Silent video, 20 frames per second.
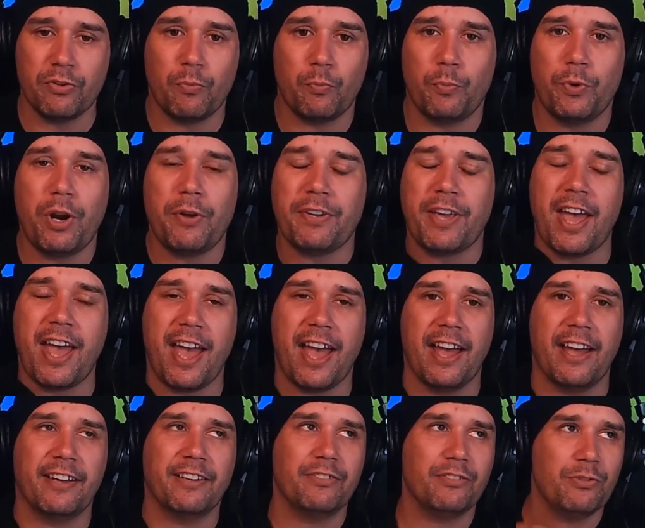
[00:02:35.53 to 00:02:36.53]
We don't
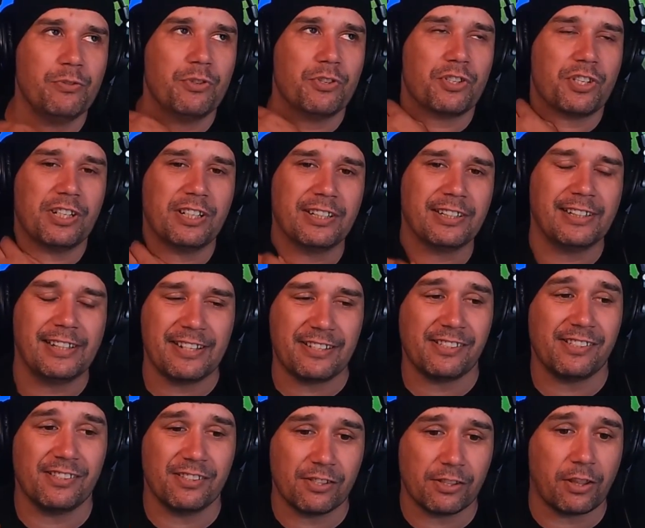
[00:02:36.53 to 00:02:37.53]
care. You just can
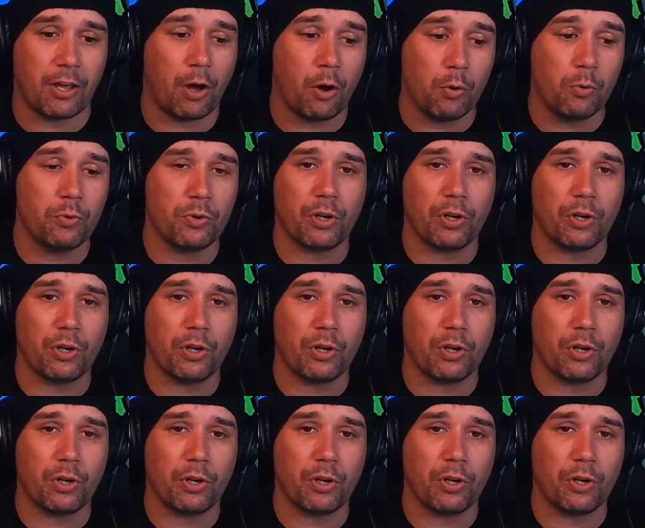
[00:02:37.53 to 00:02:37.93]
listen to the whole